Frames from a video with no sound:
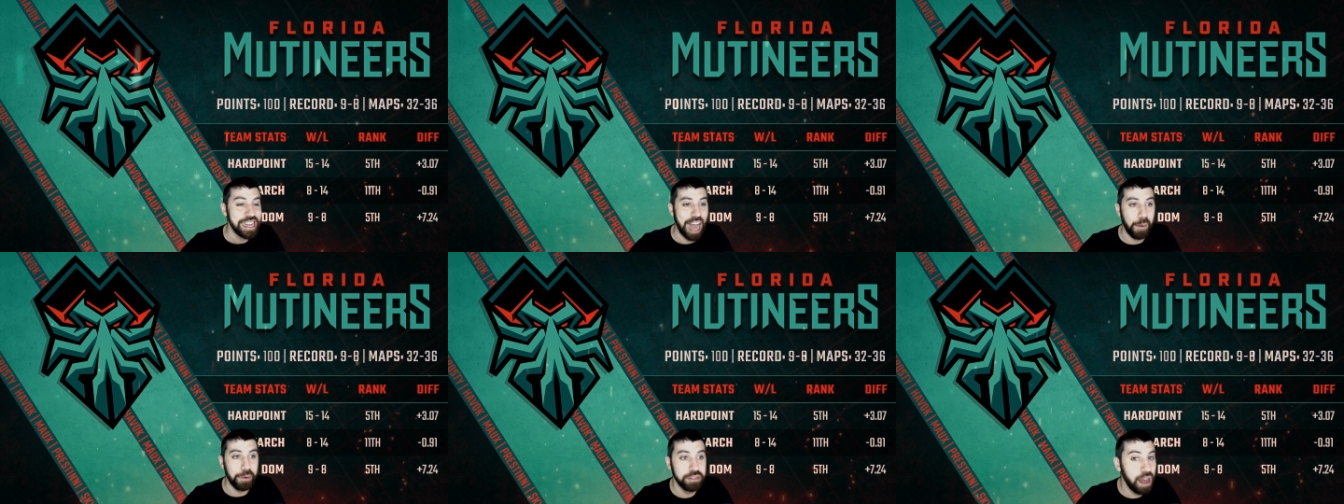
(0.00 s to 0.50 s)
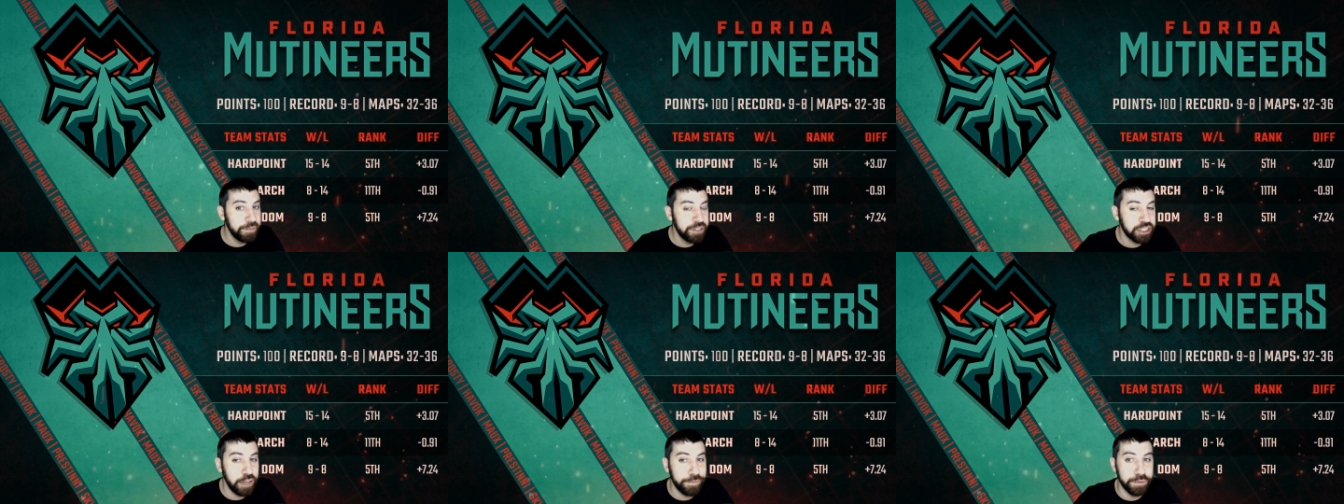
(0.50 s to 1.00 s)
I would love to
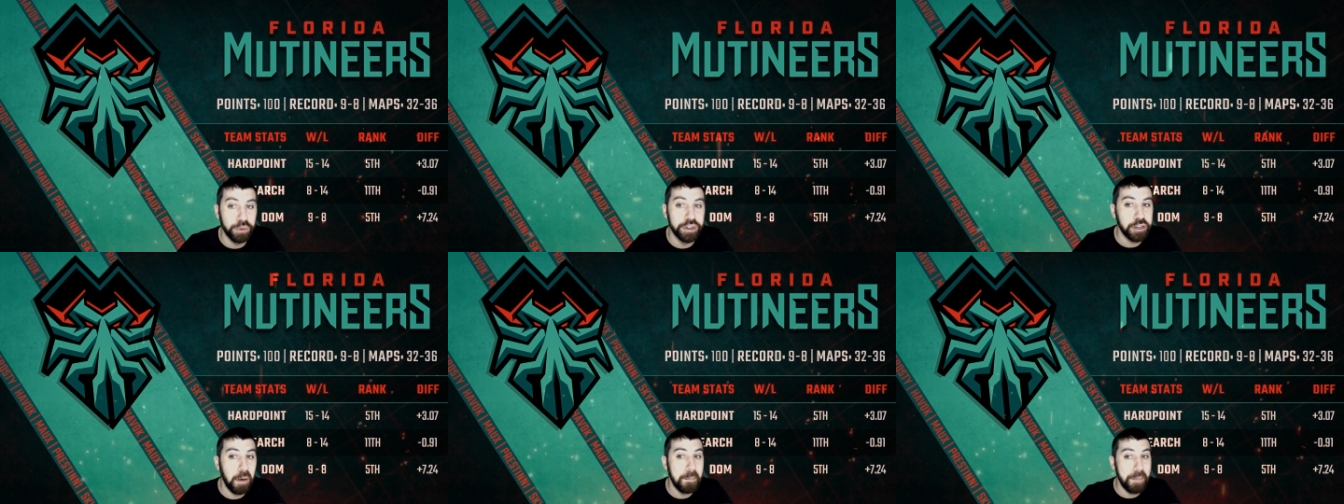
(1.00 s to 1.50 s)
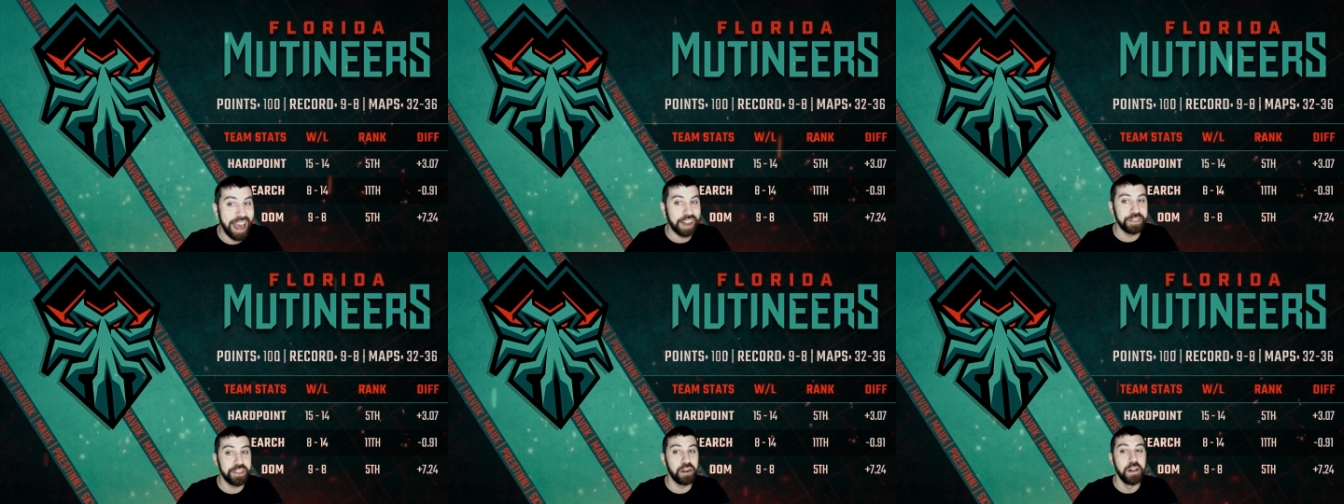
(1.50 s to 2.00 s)
see Florida go back
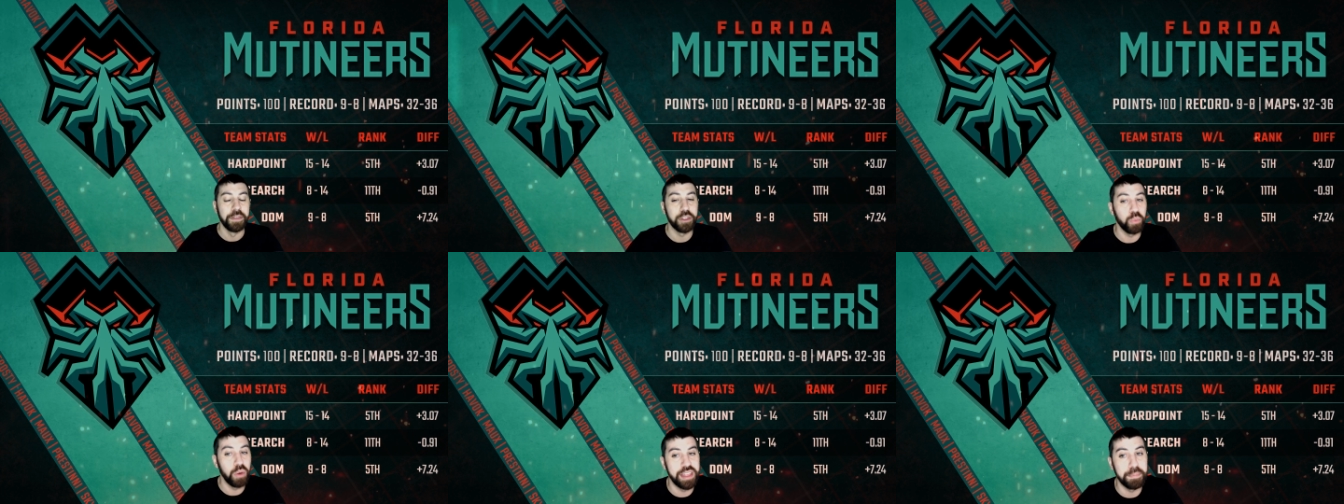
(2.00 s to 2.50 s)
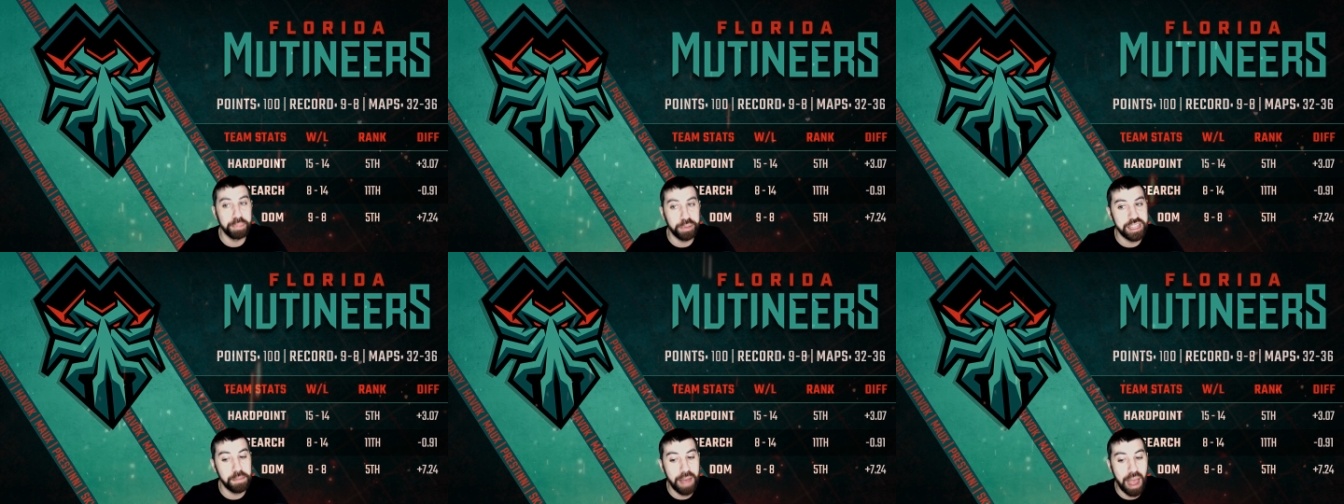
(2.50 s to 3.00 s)
there. The way they
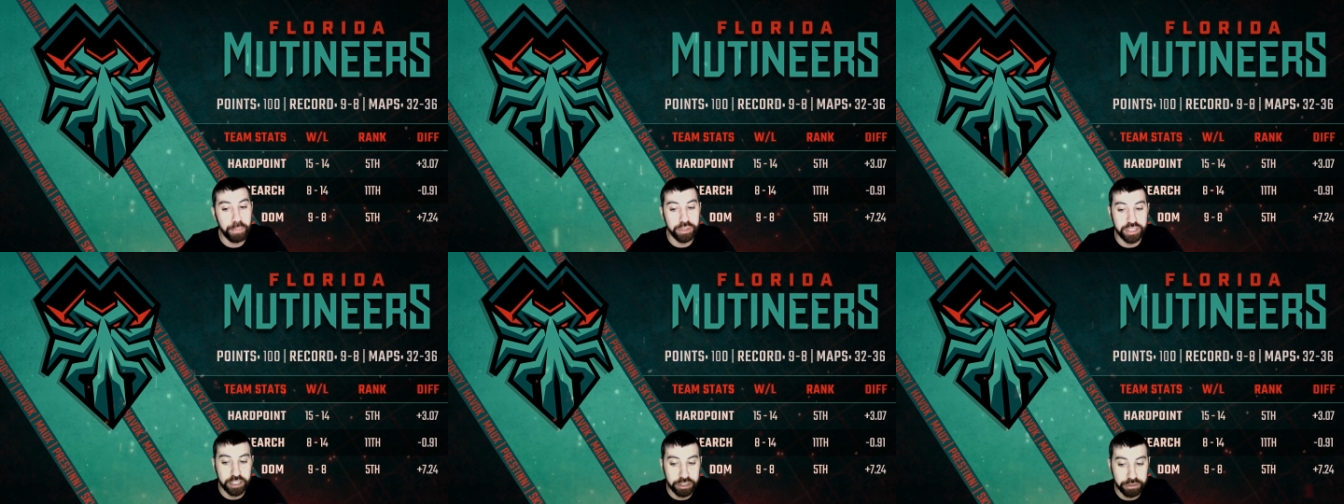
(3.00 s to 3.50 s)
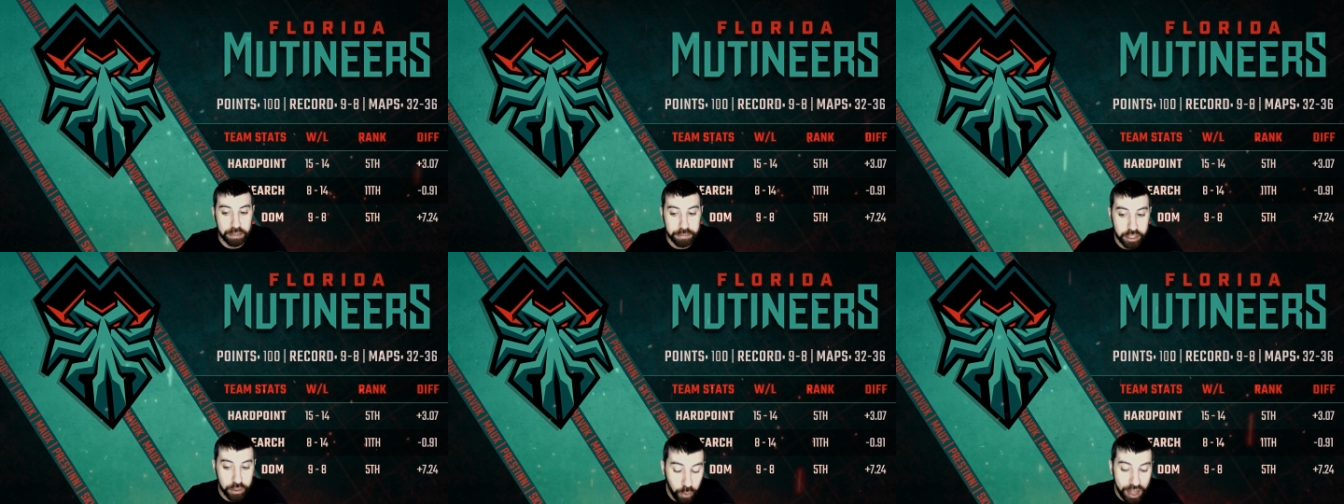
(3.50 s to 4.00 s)
played the map was
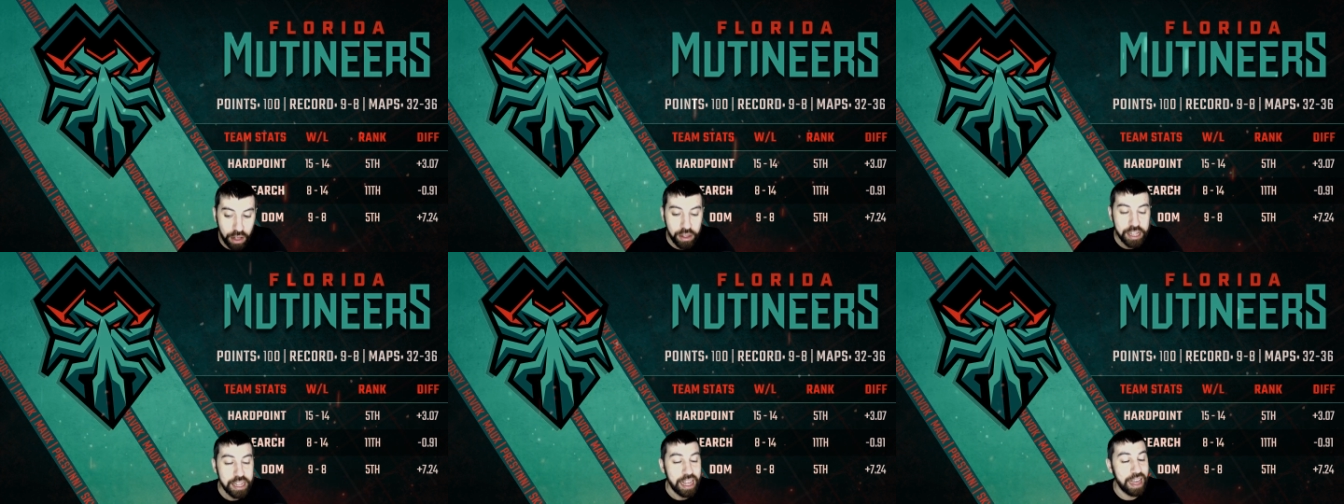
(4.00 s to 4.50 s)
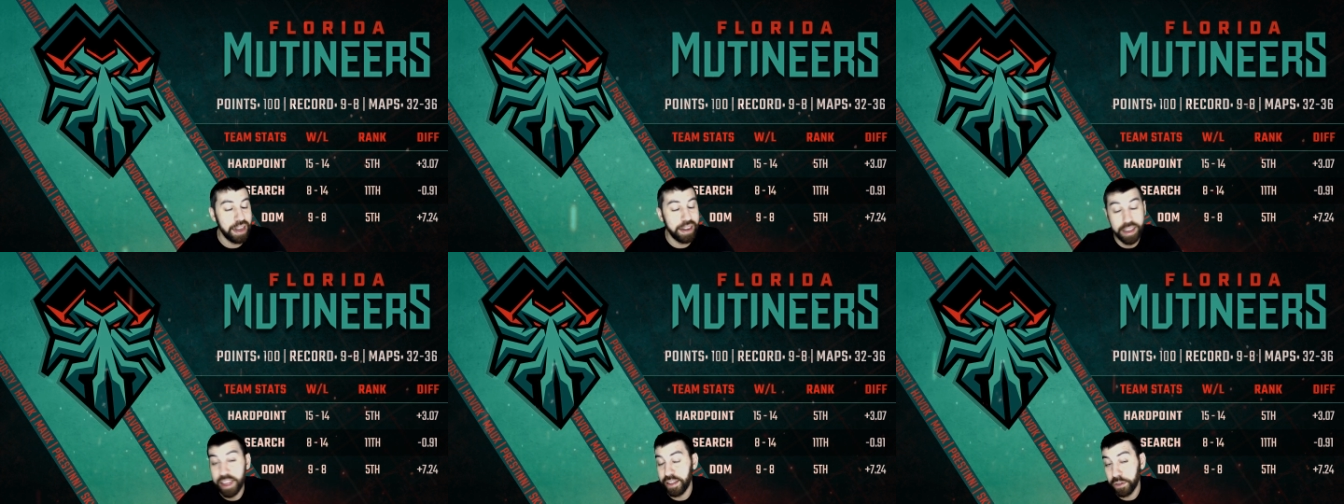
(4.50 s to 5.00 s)
extremely well and
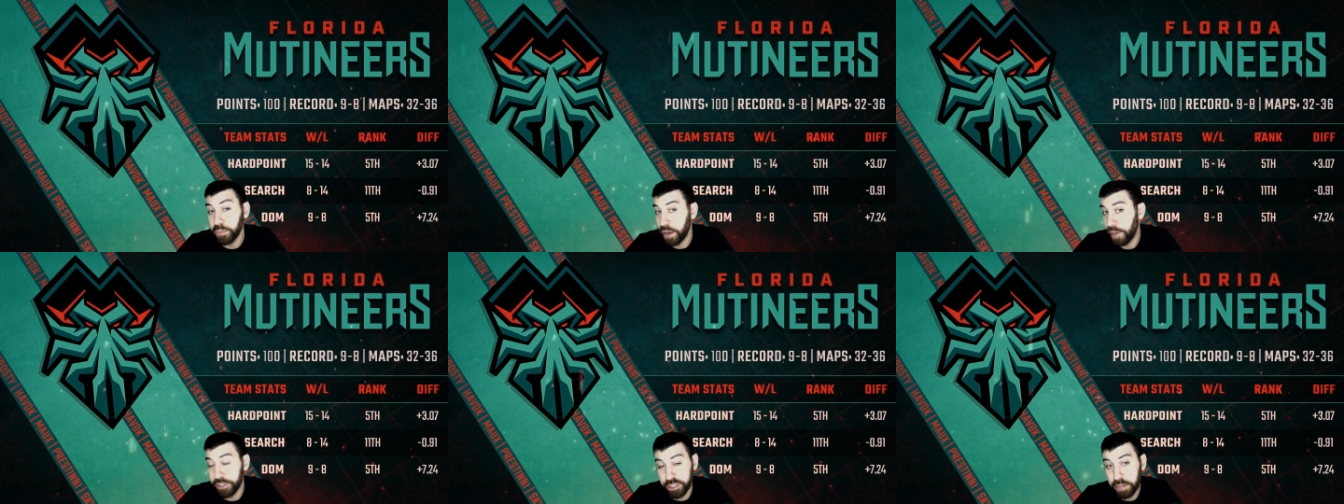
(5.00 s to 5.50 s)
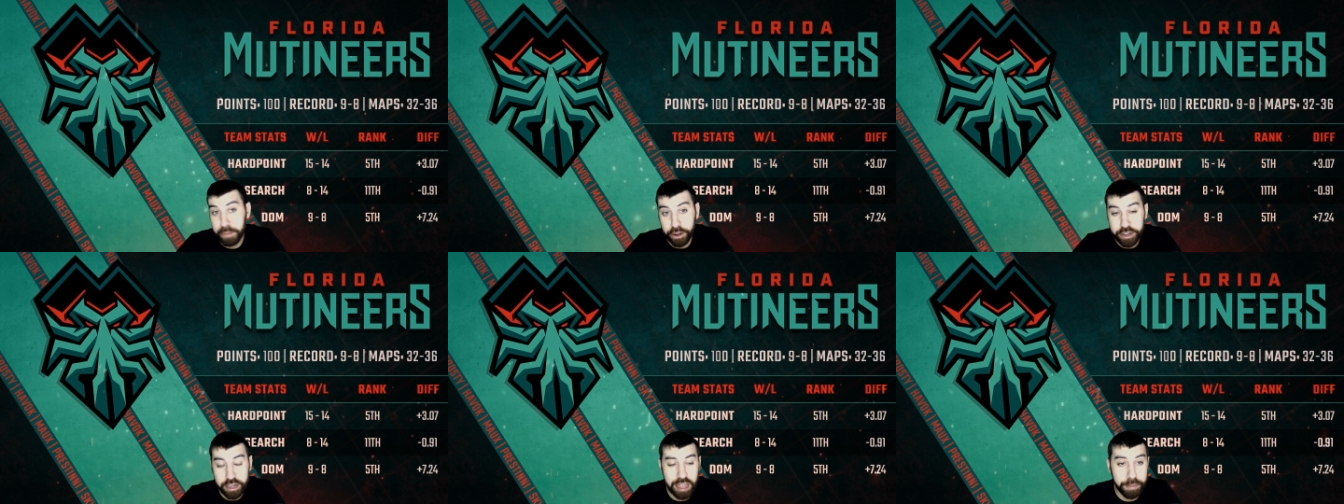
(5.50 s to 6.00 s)
uh, obviously
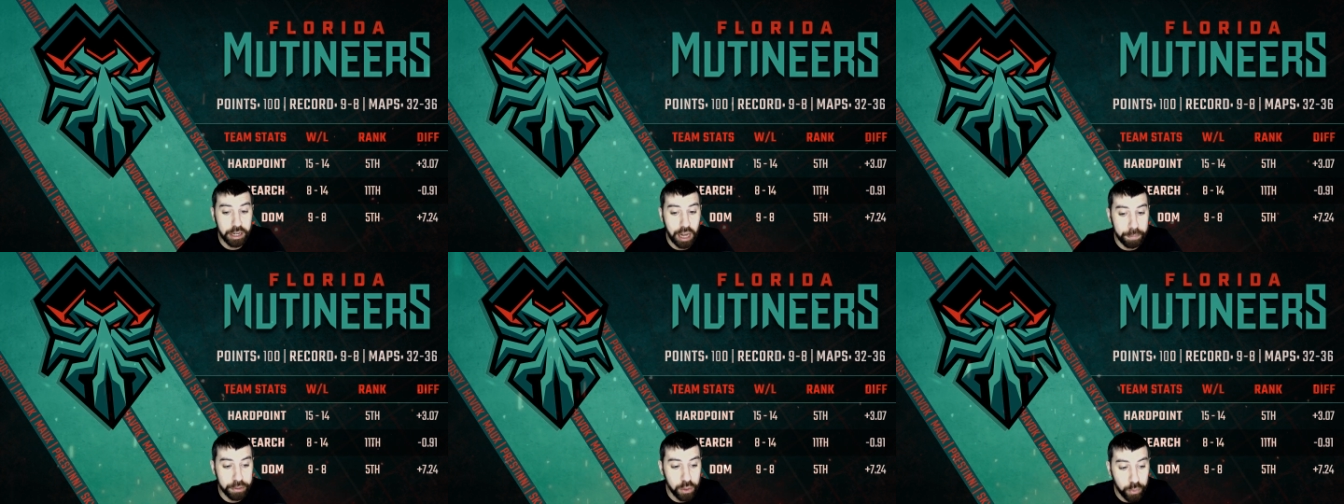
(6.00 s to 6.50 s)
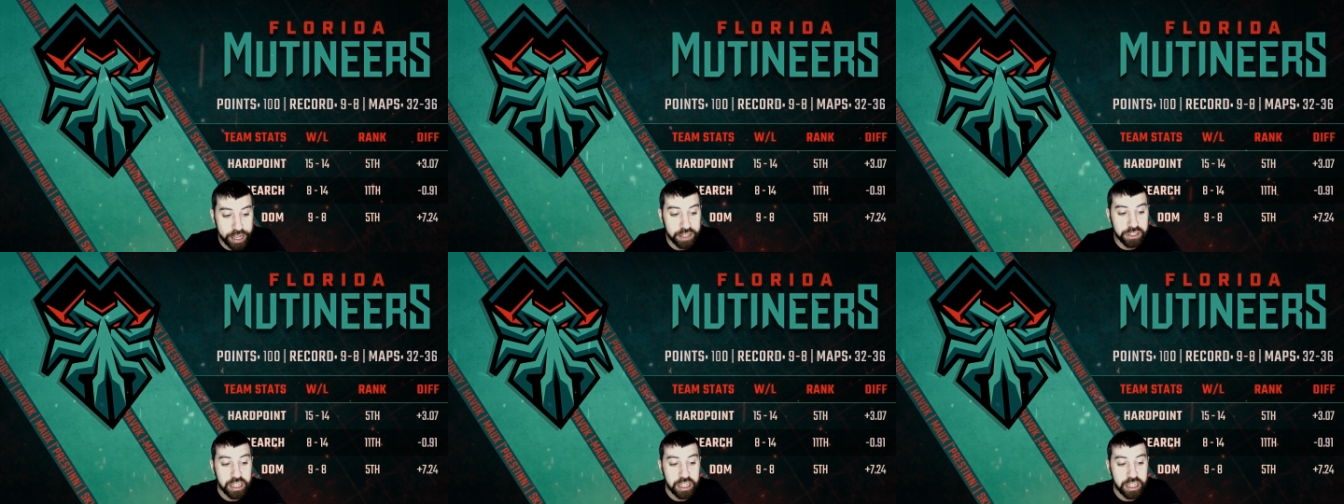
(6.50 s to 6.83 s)
merited them a couple of wins